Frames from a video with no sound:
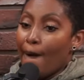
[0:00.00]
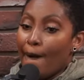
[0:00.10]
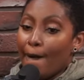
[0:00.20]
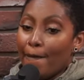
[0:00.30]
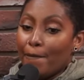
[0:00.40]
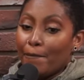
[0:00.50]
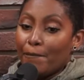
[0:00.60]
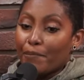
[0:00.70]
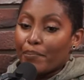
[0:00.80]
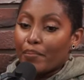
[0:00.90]
um
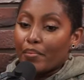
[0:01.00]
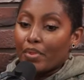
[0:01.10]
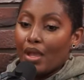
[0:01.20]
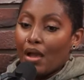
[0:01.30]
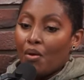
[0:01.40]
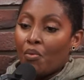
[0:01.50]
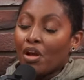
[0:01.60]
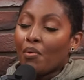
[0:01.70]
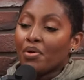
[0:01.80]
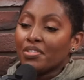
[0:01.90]

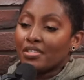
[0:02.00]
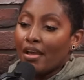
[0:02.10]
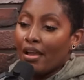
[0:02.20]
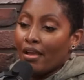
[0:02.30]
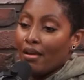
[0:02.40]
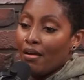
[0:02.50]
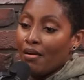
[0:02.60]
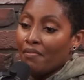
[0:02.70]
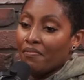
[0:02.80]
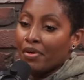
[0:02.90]
what I will say
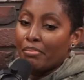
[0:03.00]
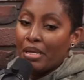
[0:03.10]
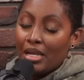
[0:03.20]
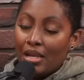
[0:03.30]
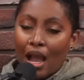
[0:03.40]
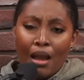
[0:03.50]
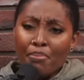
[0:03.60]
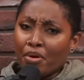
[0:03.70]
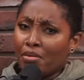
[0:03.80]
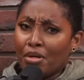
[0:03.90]
um, for me, I
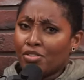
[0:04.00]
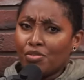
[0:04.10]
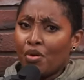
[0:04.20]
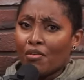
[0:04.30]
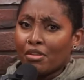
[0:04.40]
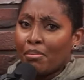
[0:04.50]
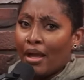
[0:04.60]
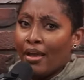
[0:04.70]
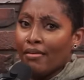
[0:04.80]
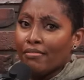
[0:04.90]
pretty much knew off the
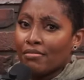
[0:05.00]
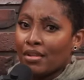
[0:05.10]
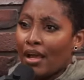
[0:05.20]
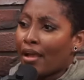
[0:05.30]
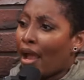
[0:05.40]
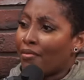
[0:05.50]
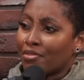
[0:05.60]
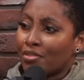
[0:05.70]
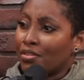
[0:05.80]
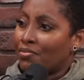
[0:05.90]
bat. Like
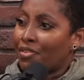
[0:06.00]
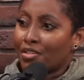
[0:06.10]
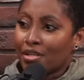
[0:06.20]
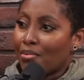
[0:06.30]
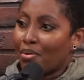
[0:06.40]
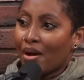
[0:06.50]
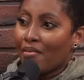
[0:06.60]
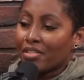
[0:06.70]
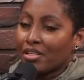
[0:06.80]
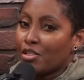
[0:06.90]
after first couple of
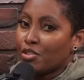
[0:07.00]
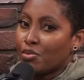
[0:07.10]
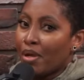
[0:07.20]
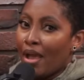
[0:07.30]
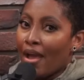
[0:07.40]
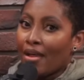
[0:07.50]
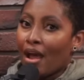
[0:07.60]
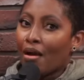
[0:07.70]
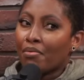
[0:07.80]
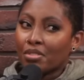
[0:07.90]
conversations we had,
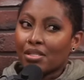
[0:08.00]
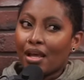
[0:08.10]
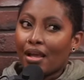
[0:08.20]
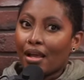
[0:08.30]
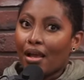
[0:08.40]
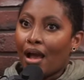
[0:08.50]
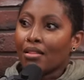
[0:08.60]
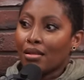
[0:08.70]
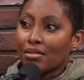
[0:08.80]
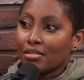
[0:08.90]
I was like, I
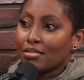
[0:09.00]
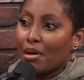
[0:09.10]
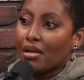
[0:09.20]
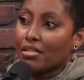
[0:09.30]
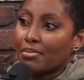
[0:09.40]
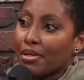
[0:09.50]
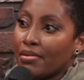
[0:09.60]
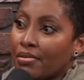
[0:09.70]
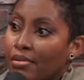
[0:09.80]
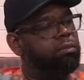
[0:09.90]
think this is my
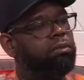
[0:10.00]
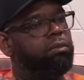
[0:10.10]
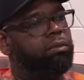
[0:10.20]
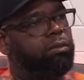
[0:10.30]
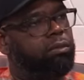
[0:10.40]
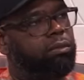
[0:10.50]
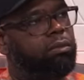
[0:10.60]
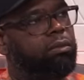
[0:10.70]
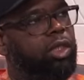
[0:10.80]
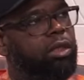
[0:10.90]
husband. Mm-hmm.
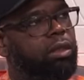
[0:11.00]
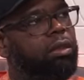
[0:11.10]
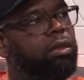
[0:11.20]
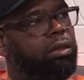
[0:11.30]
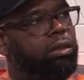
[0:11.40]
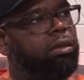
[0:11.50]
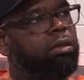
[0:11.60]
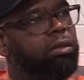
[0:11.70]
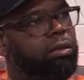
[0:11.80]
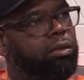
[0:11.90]
Um, I told a couple of
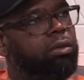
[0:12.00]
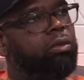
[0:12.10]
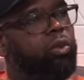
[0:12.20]
people that